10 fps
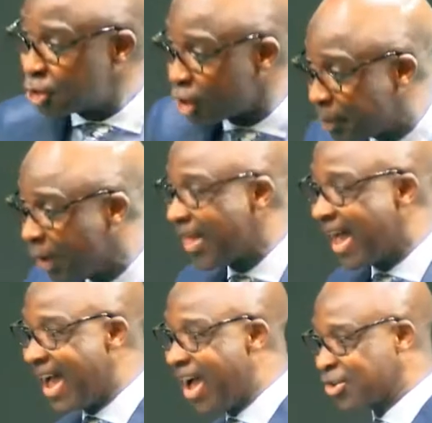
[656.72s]
To build a
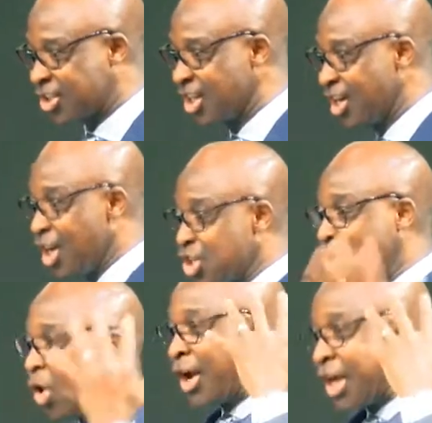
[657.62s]
house.
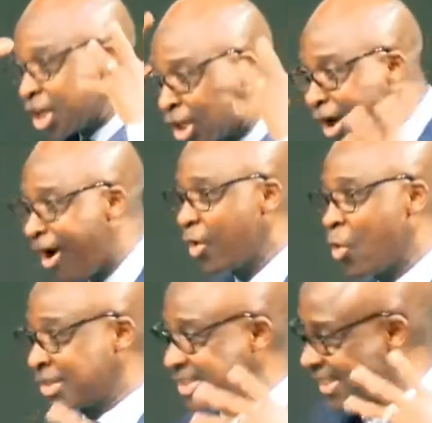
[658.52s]
So God
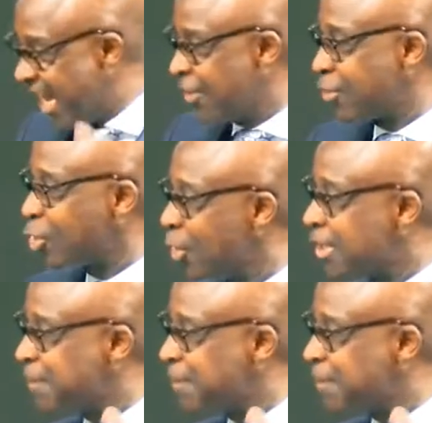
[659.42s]
was saying through his